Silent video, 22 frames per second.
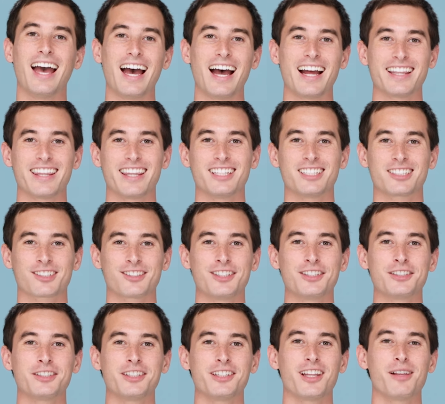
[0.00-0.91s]
Add the
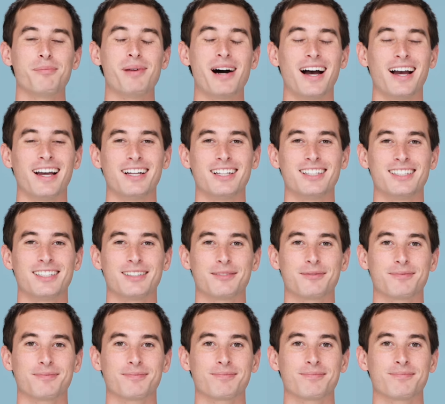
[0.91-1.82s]
screw to the pile.
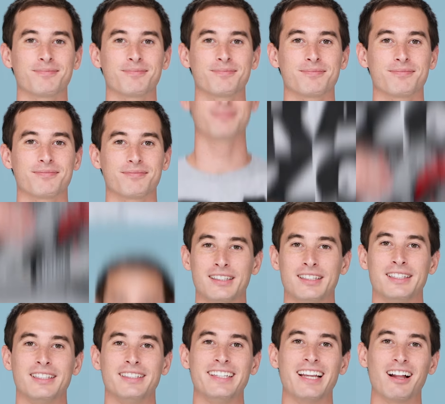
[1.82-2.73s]

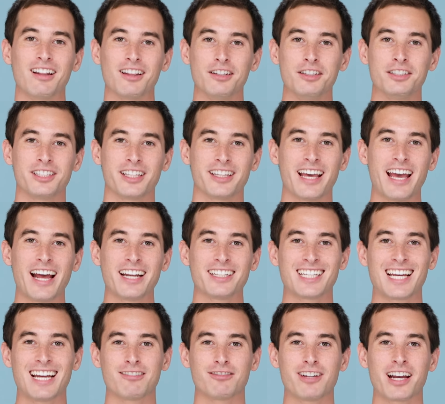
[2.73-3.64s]
Now loosen the
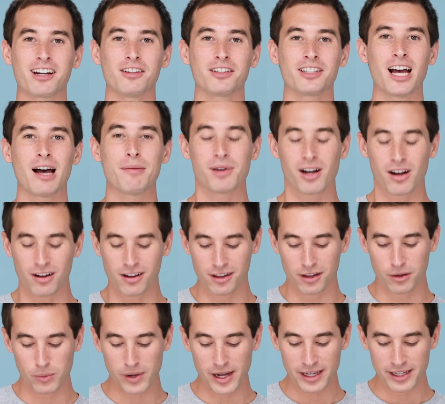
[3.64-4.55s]
anti-rattle knob
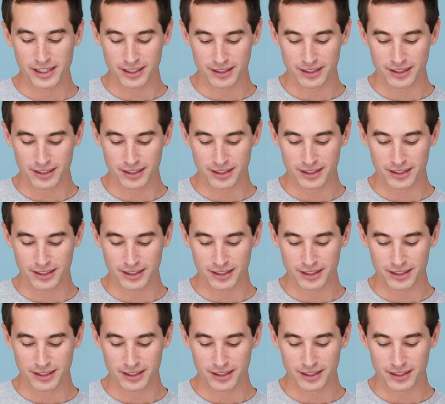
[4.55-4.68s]
all the way.